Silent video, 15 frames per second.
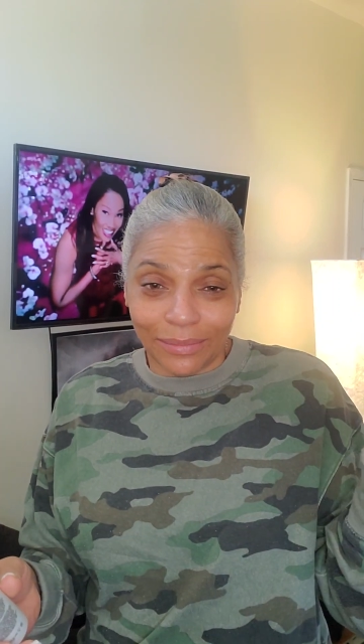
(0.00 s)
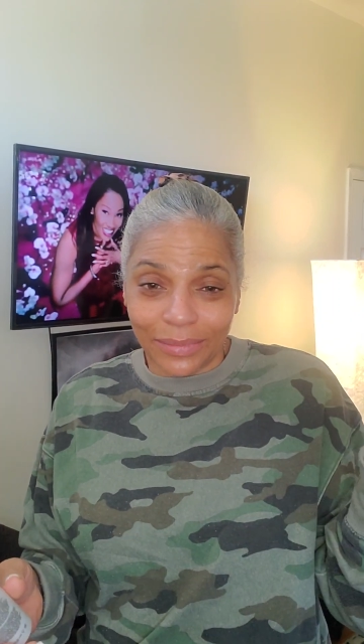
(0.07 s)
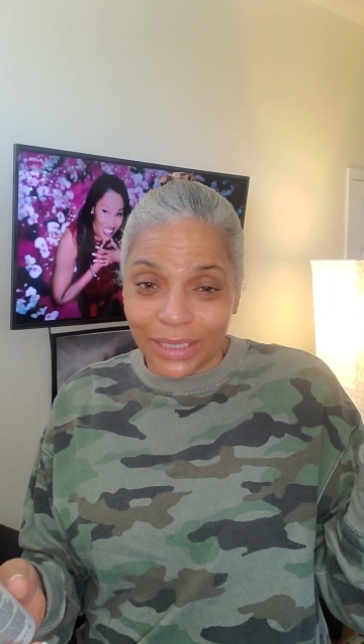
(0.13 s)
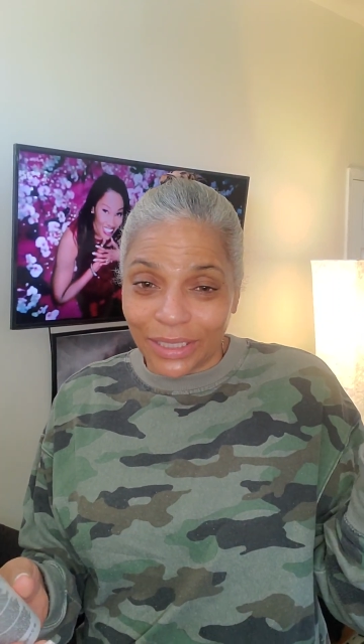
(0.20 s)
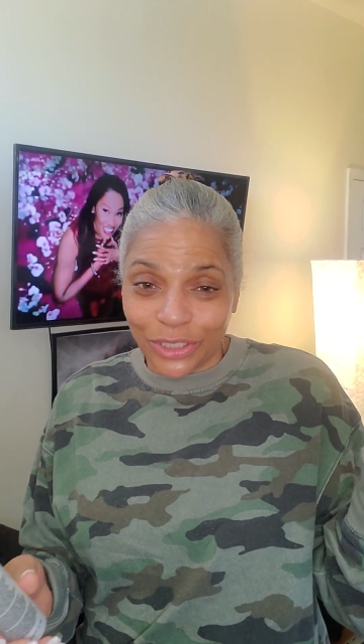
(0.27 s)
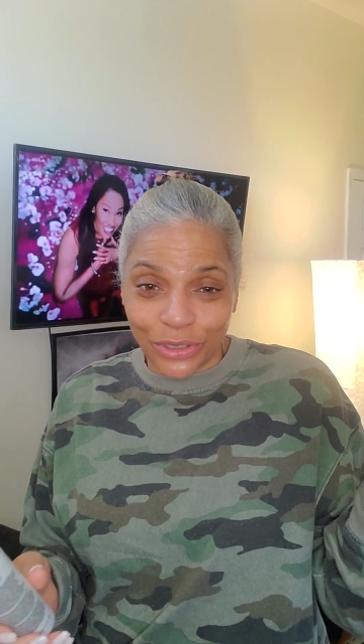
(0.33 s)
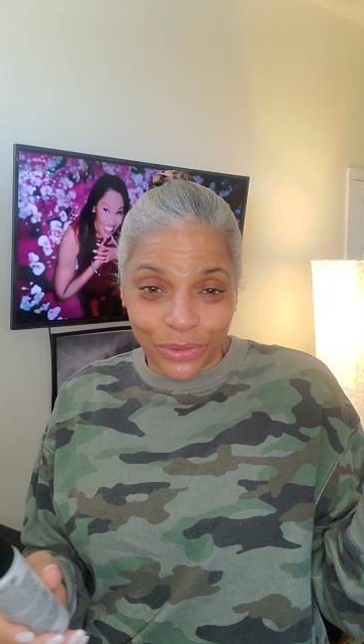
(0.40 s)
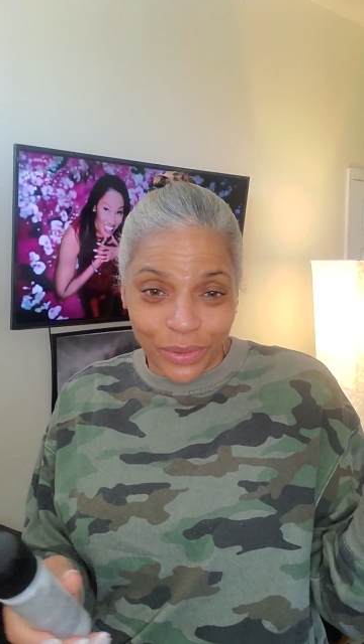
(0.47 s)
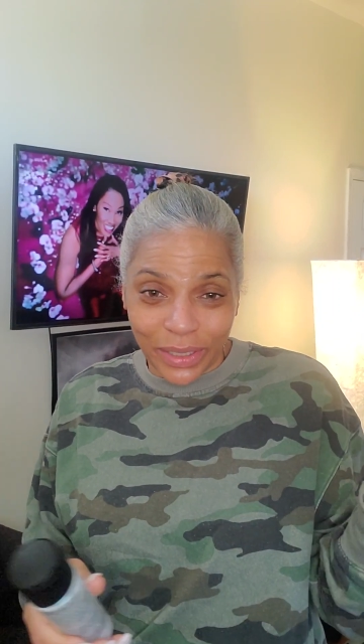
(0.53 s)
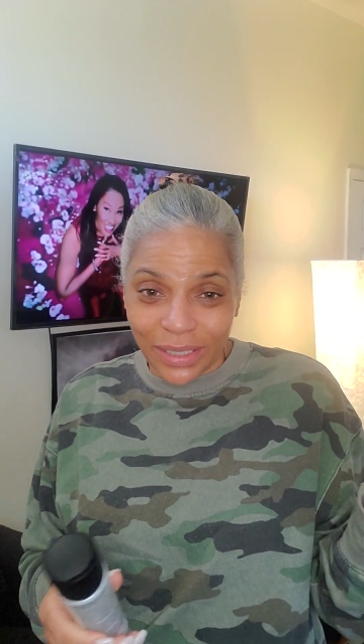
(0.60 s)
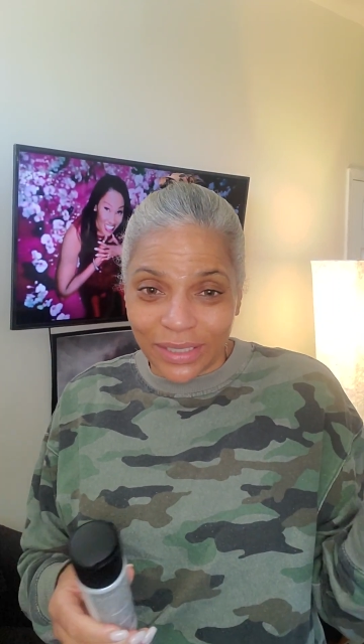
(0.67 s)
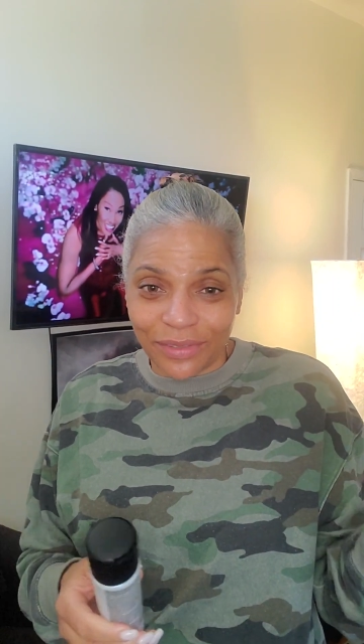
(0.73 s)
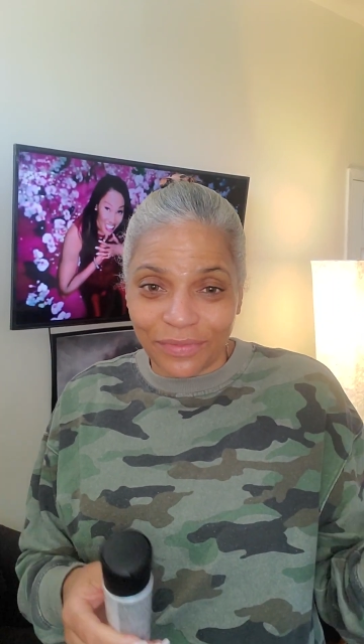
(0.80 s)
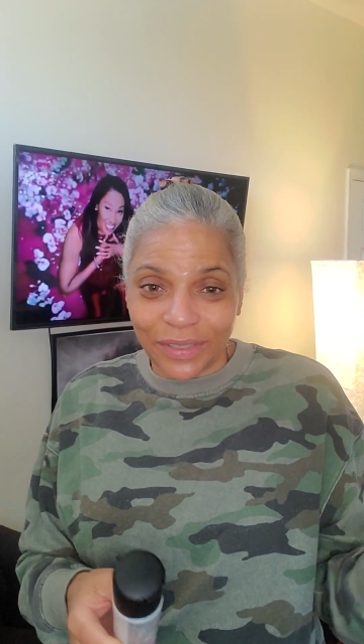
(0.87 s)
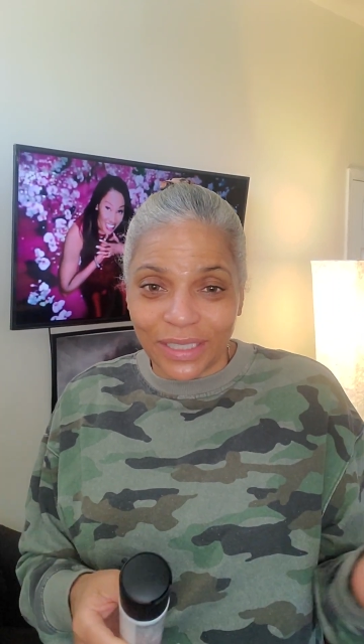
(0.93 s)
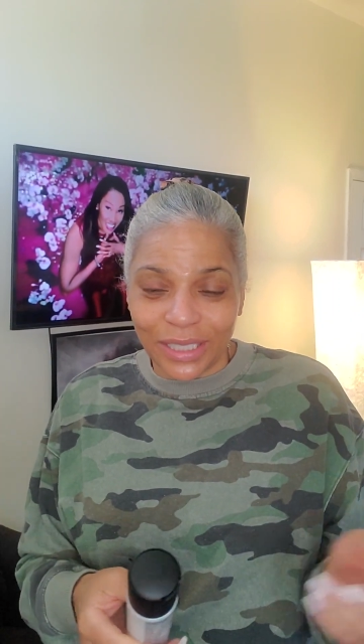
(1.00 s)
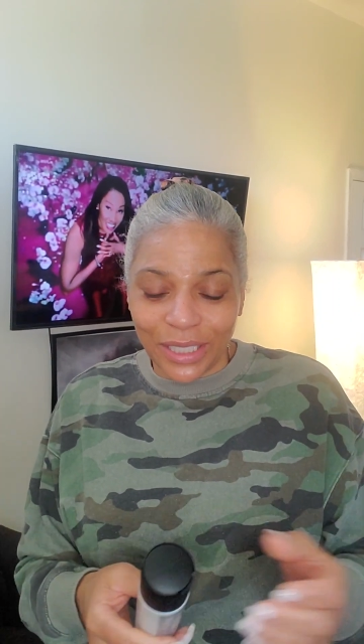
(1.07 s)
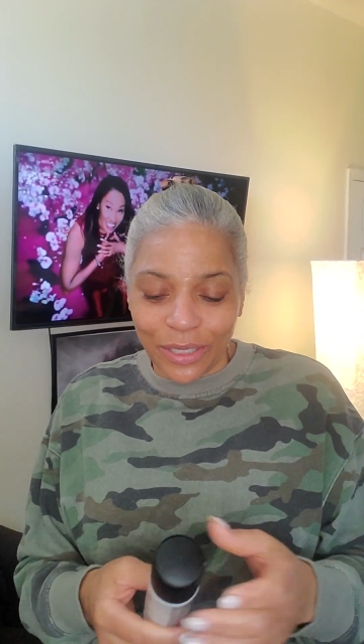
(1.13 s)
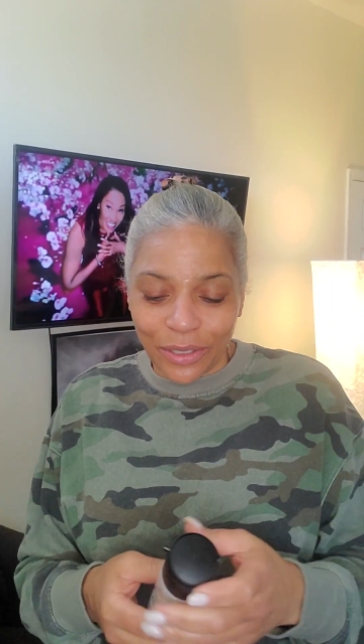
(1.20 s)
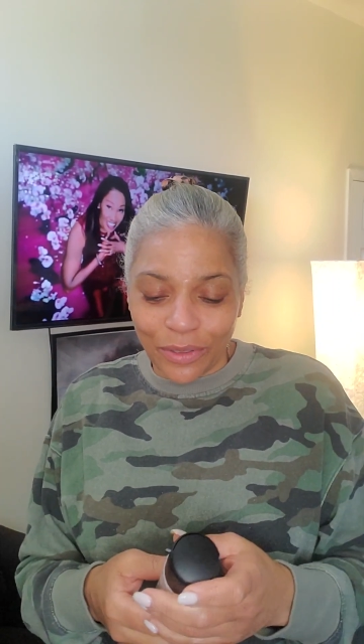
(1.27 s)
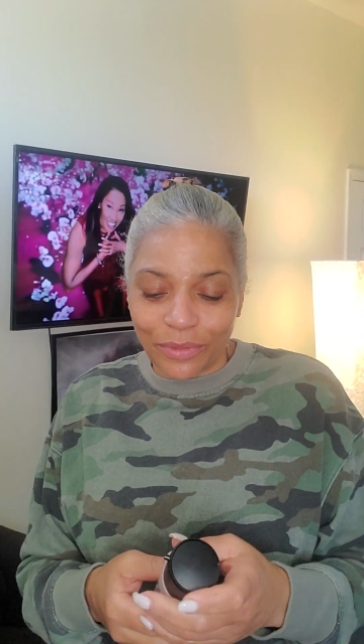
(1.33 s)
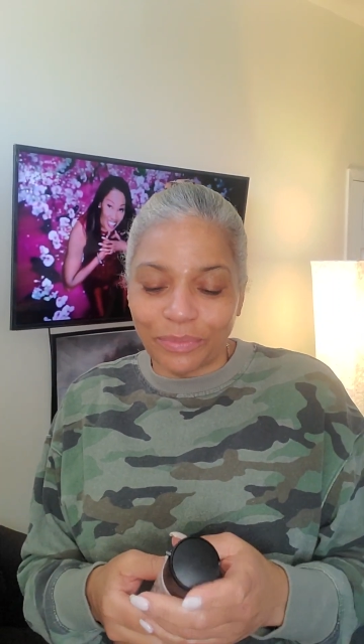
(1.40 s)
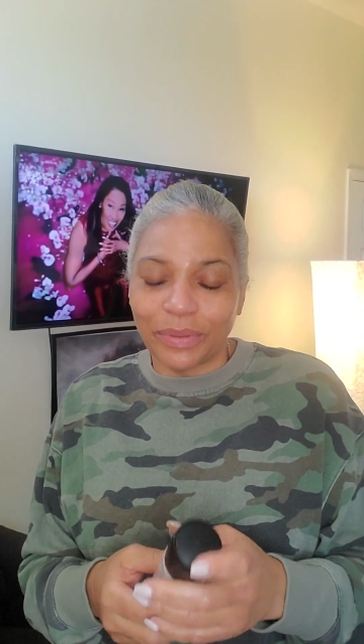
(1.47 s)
enjoy this video,